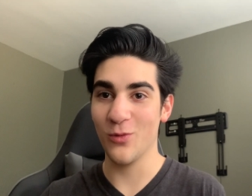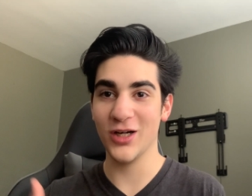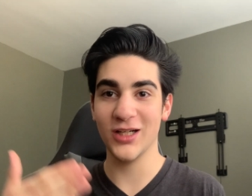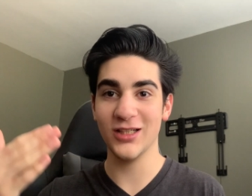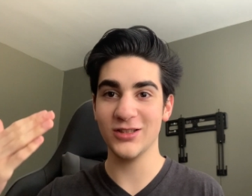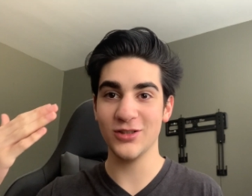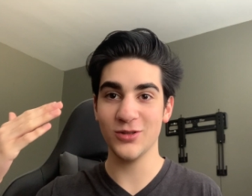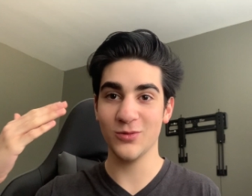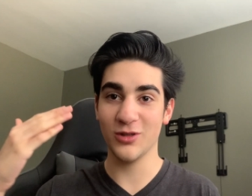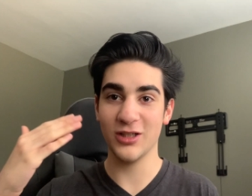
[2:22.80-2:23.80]
we're going to
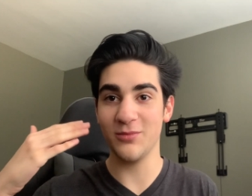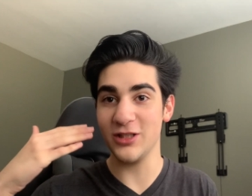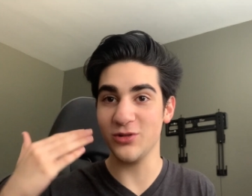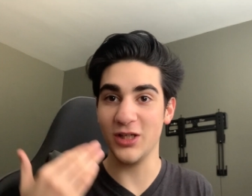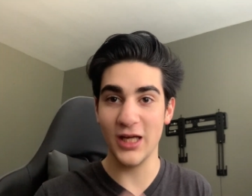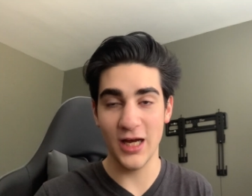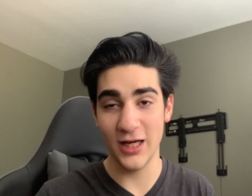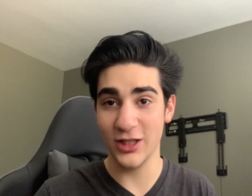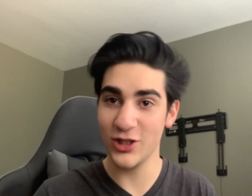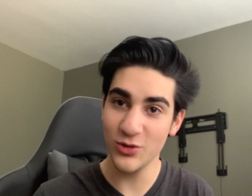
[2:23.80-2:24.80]
do, we're going to be doing
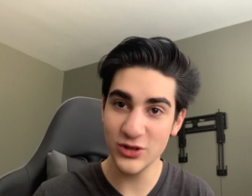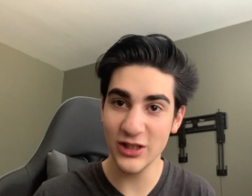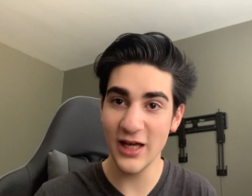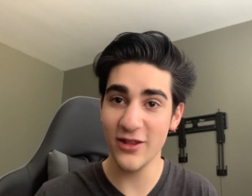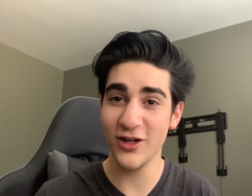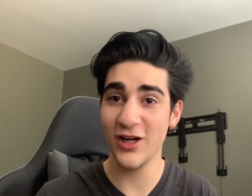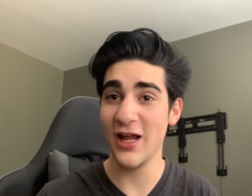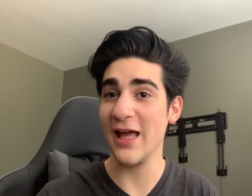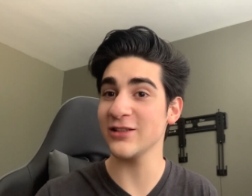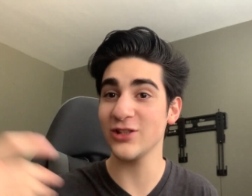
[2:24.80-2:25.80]
uh, queues
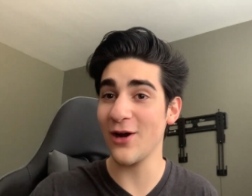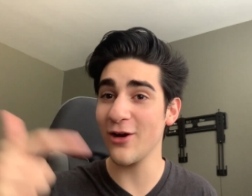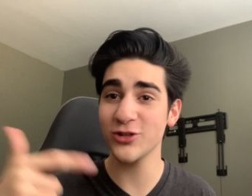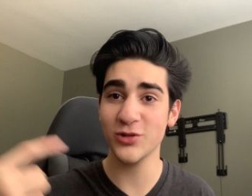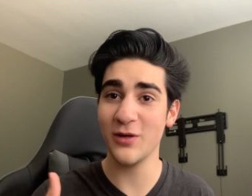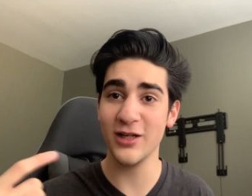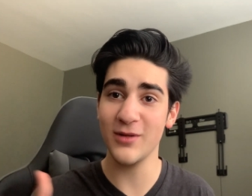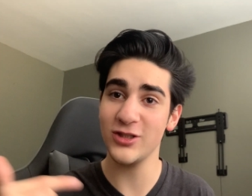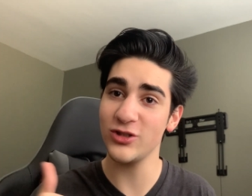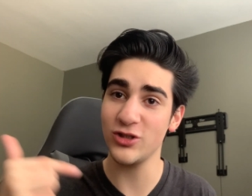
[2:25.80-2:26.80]
together. And so I also
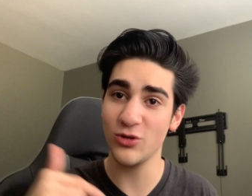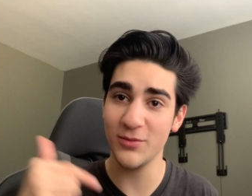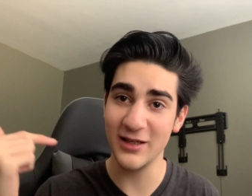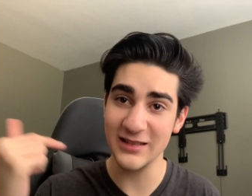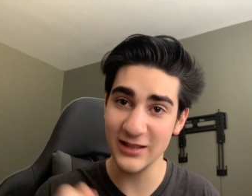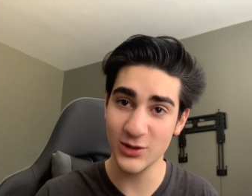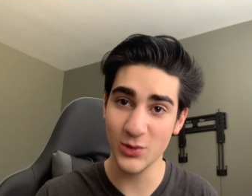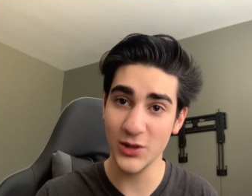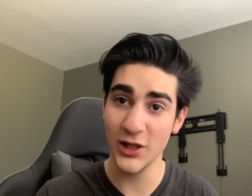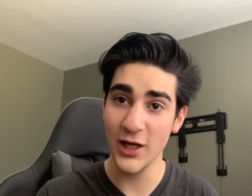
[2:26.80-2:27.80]
recommend you to join my
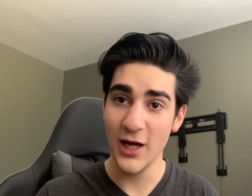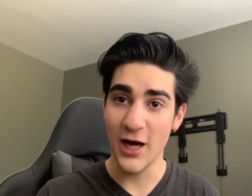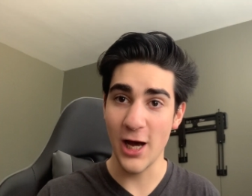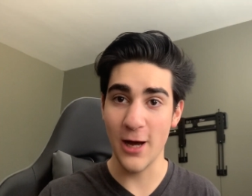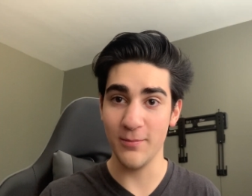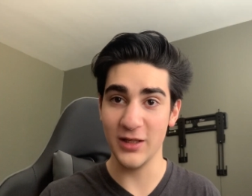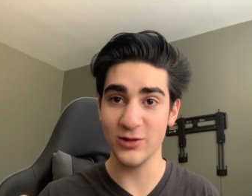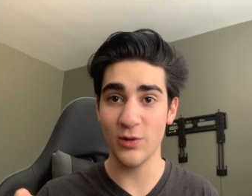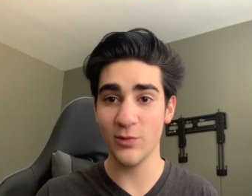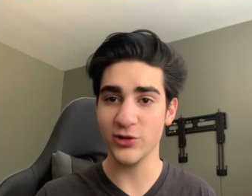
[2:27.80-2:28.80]
Discord um,
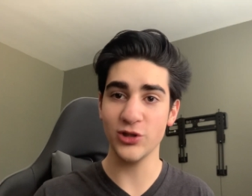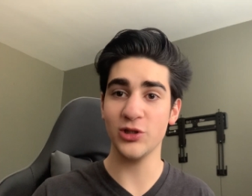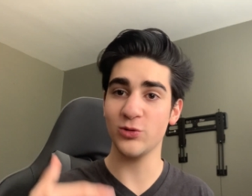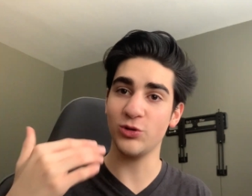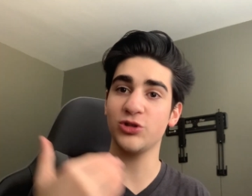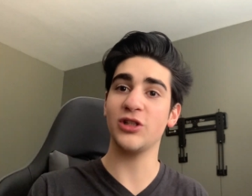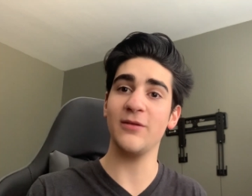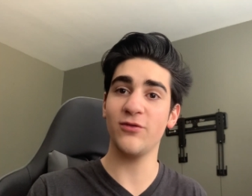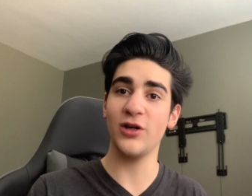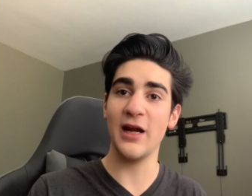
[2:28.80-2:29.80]
because what we'll do is we'll
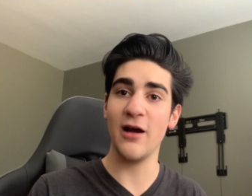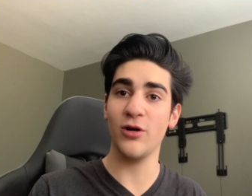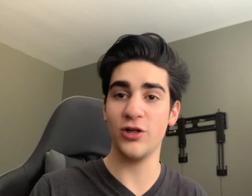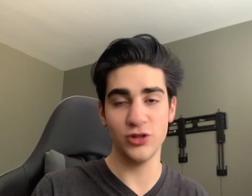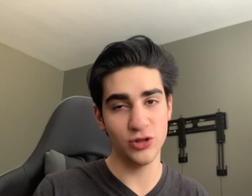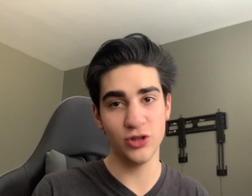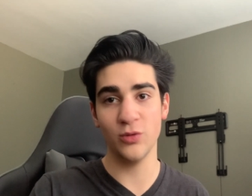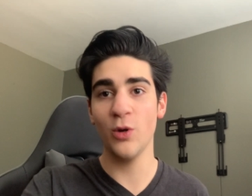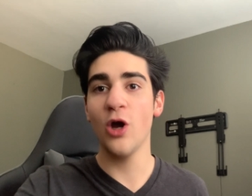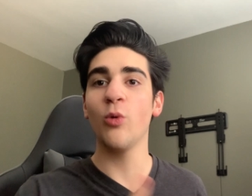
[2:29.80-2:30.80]
stream for an hour on YouTube.